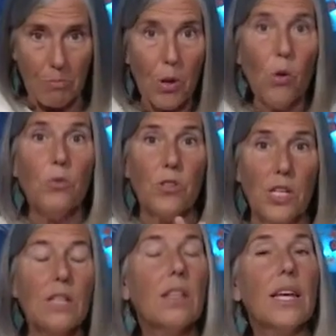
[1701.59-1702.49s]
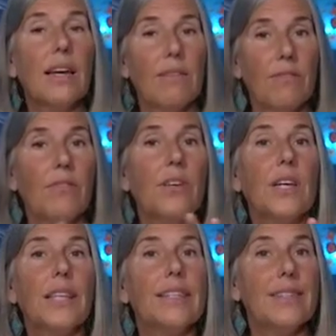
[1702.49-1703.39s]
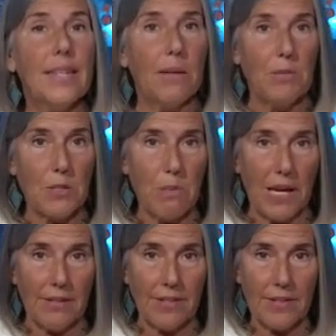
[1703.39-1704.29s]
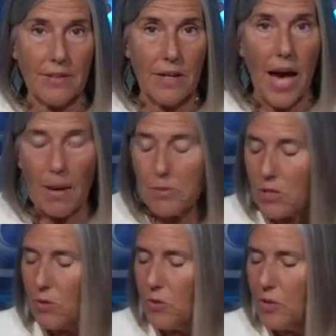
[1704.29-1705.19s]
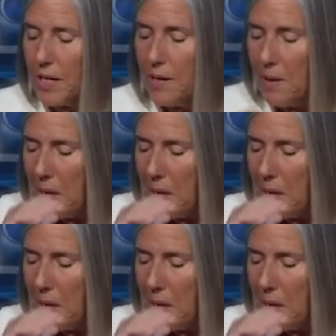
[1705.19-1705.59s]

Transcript: both can live in the same space. Absolutely.